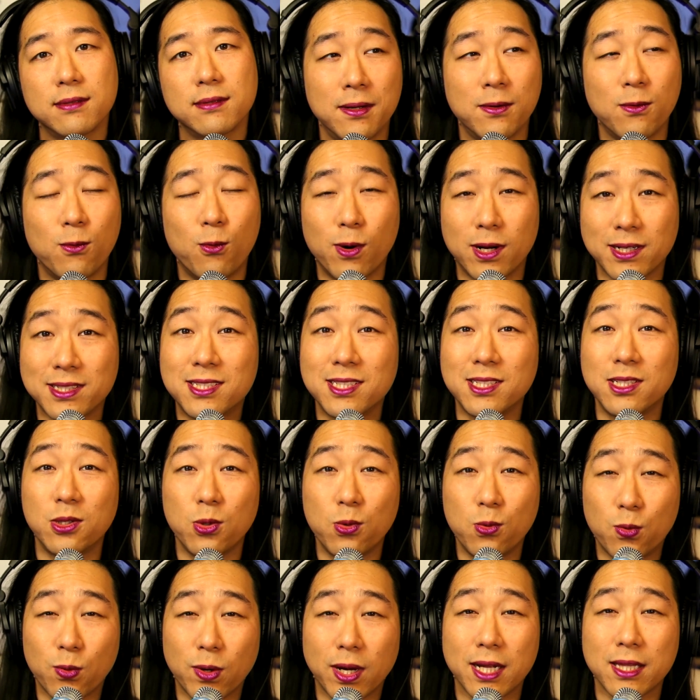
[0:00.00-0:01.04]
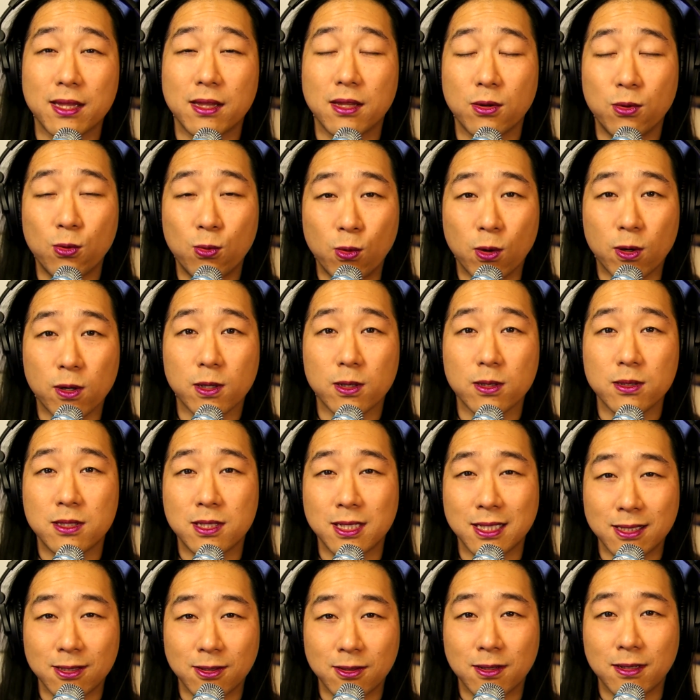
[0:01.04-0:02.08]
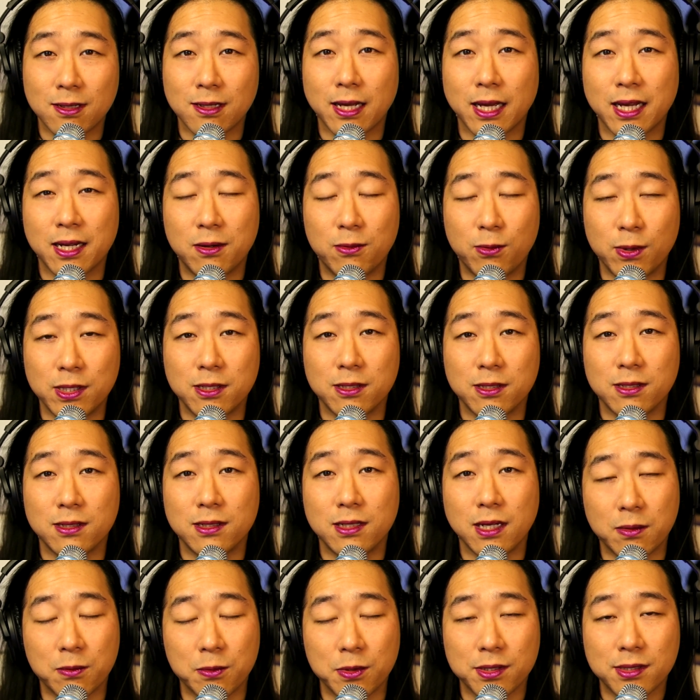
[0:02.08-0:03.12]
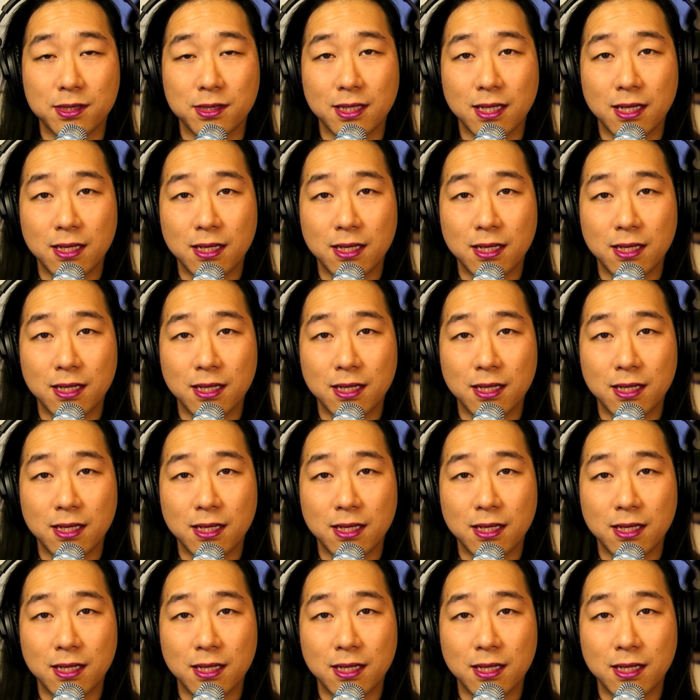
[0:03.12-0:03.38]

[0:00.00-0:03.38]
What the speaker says: What do you want the world to look like when you're done with it?